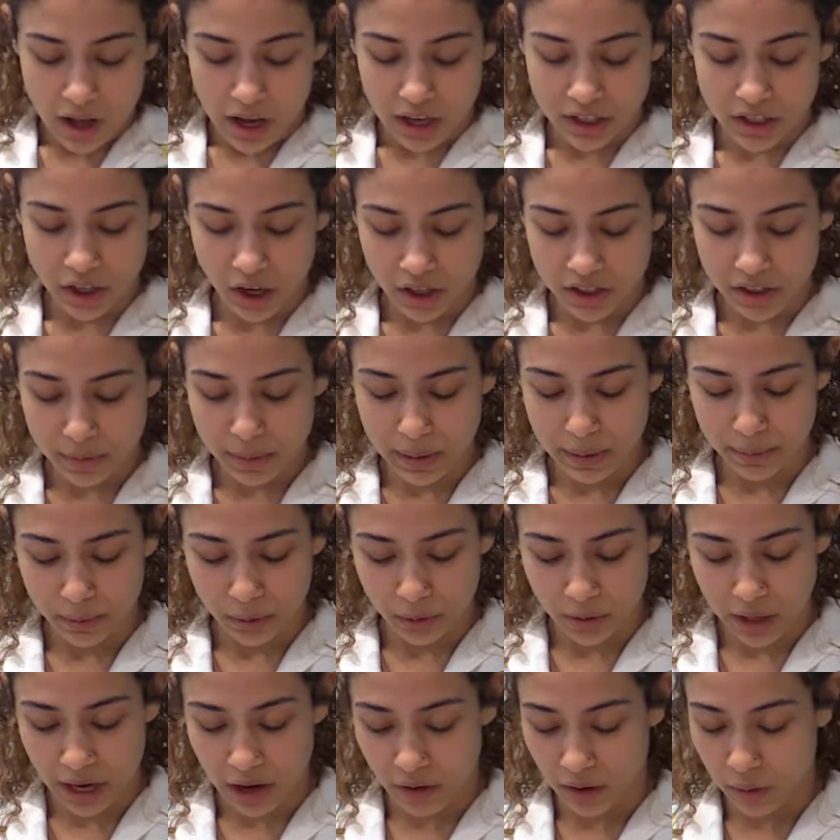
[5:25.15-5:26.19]
I talked to
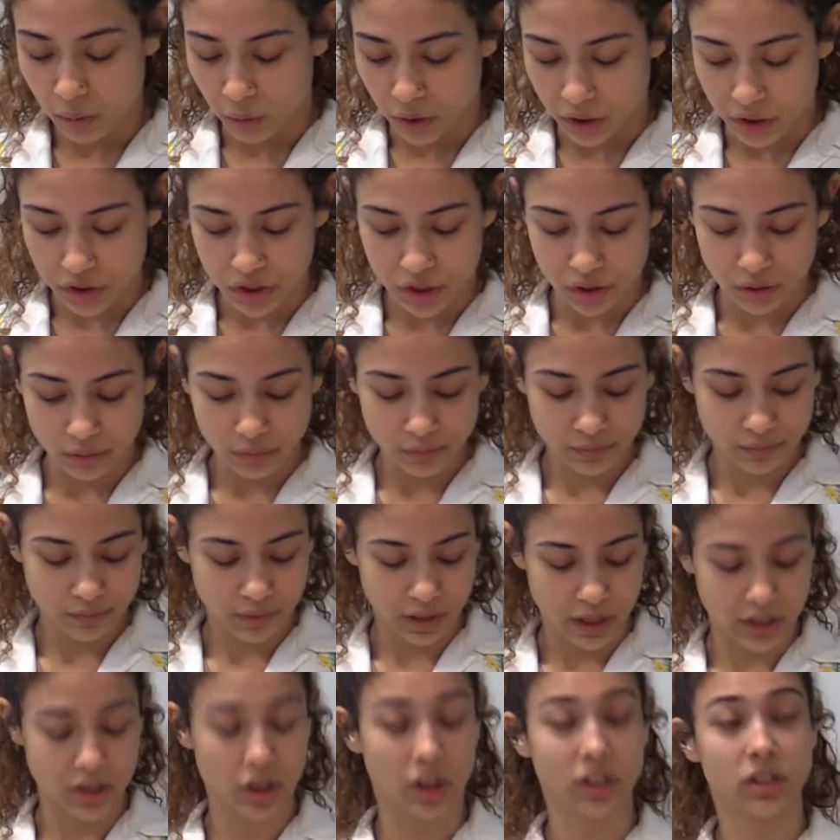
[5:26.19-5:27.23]
people how I wanted to,
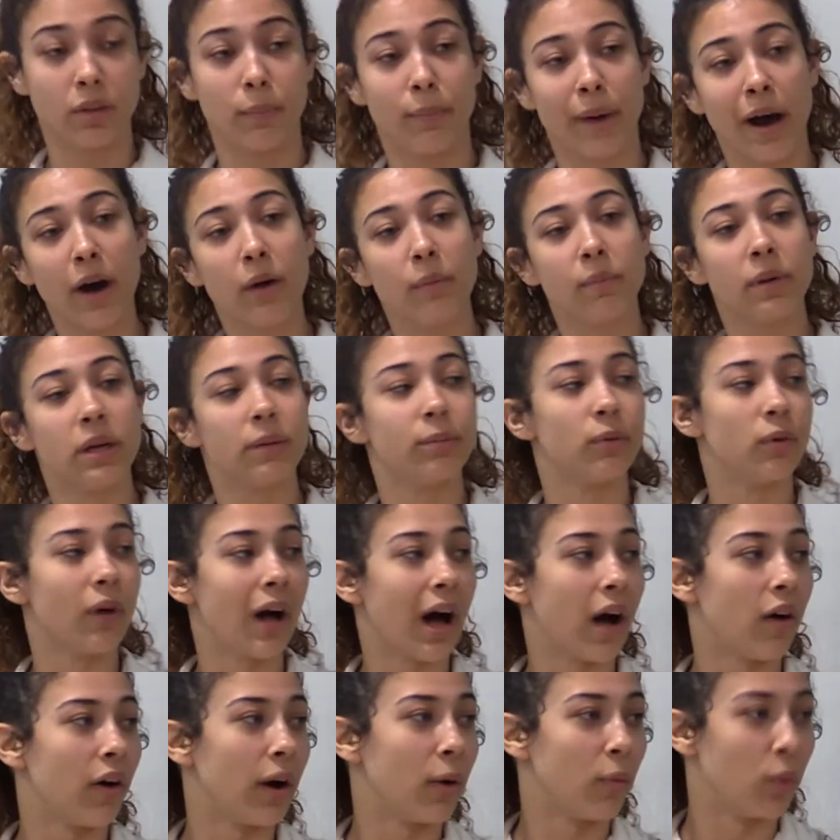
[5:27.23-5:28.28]
I talked about people
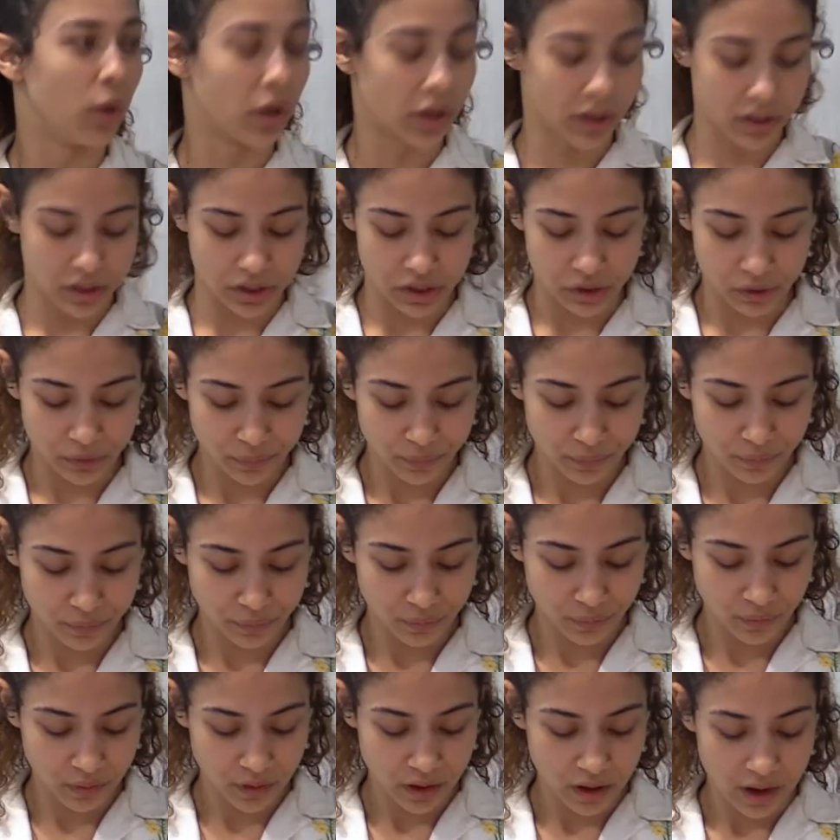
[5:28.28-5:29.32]
how I wanted to,
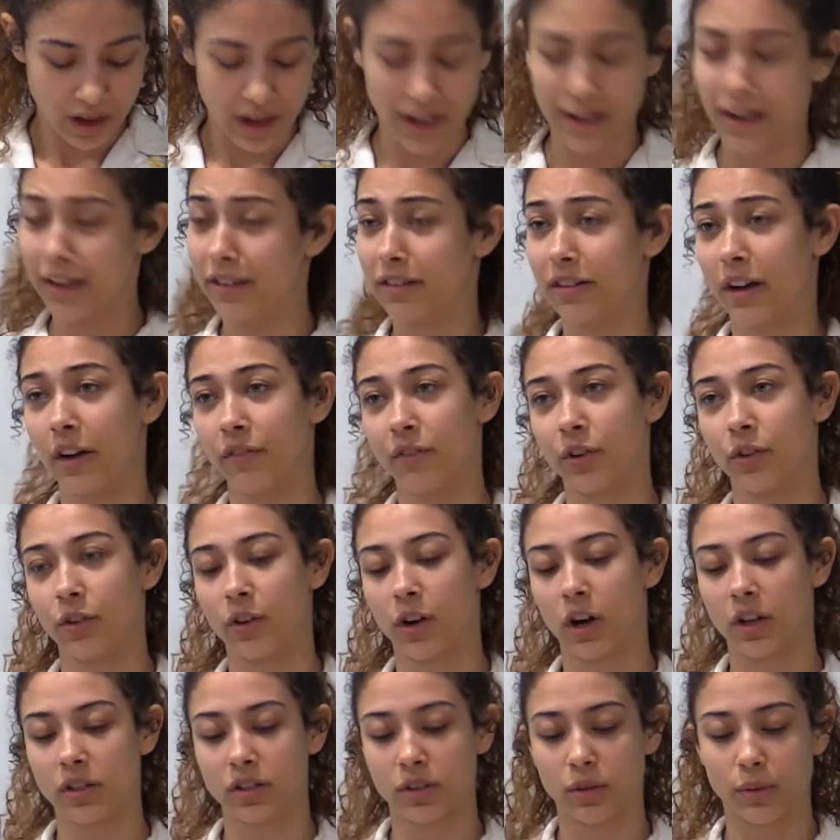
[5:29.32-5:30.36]
and I did not fear the
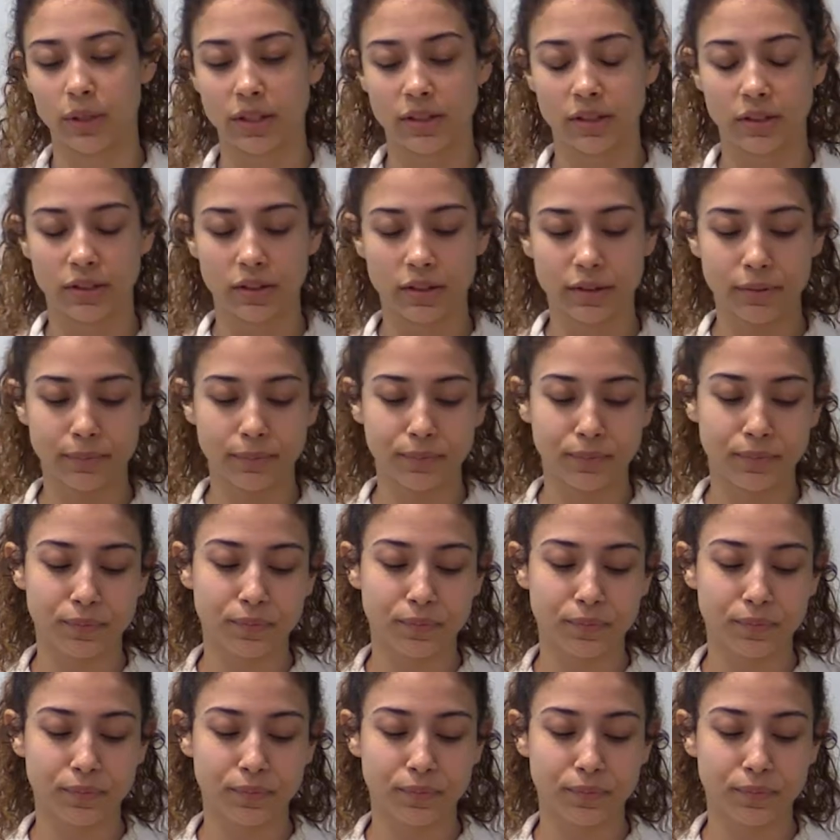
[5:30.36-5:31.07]
consequences.